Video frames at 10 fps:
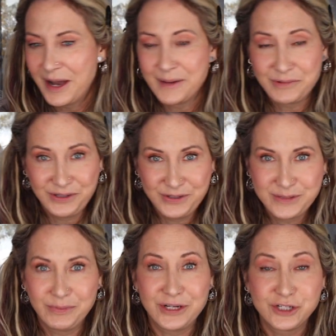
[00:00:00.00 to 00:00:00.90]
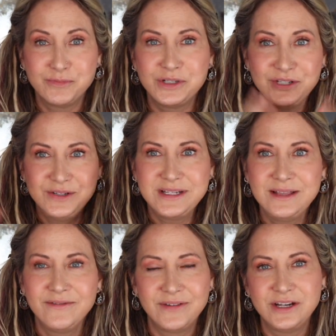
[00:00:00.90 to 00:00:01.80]
I'm going to use blush. But do you see
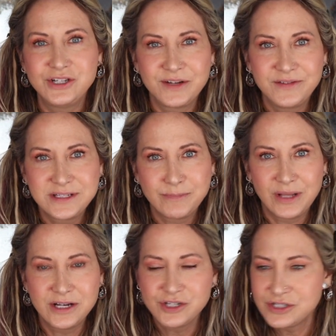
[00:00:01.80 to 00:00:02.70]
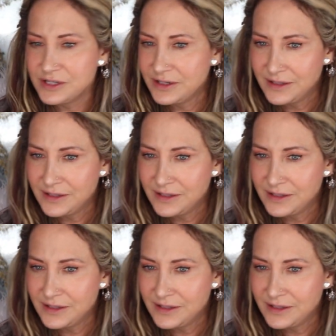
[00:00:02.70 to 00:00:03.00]
the finish of this blush?